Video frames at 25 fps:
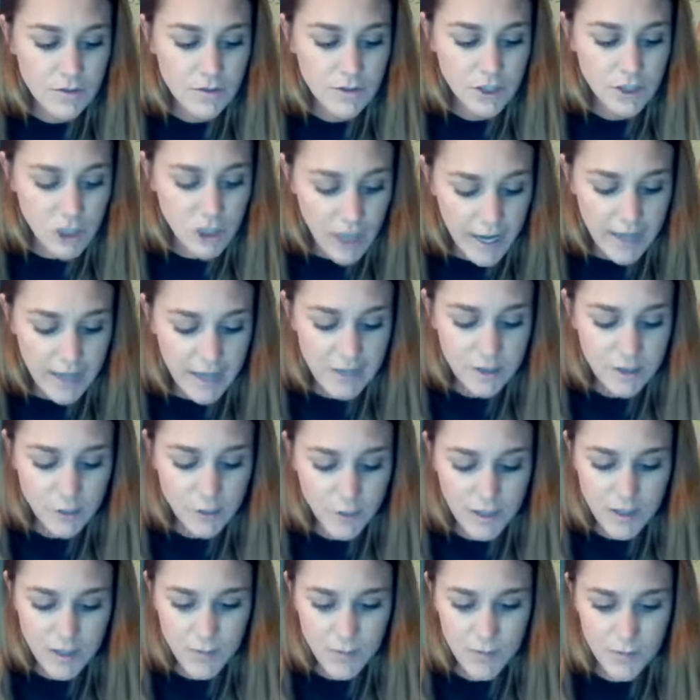change
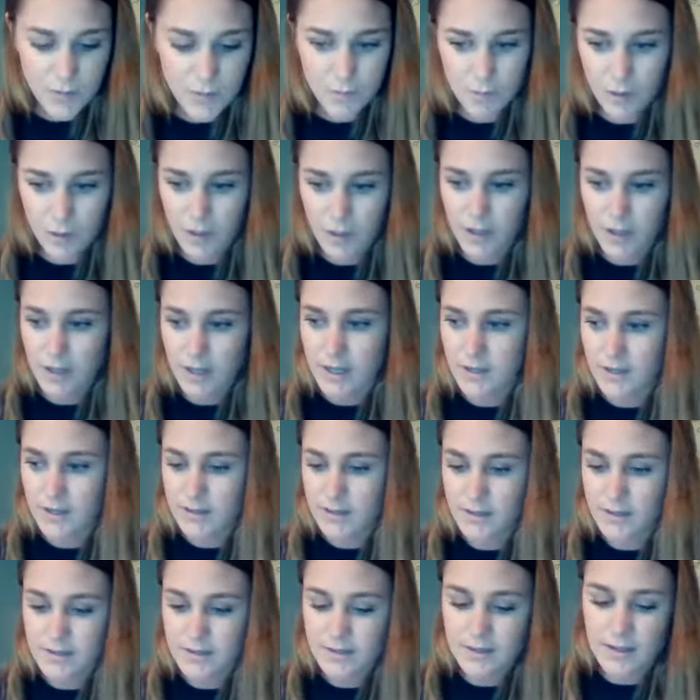what's been put in
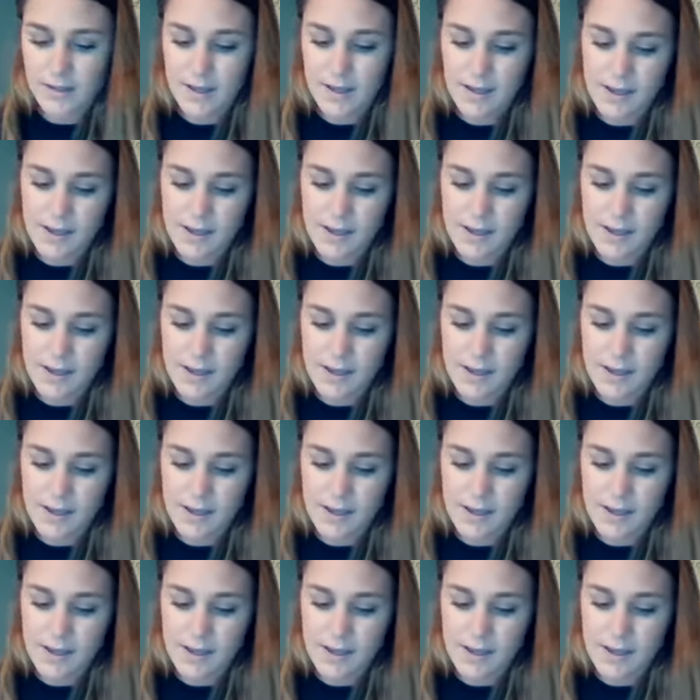this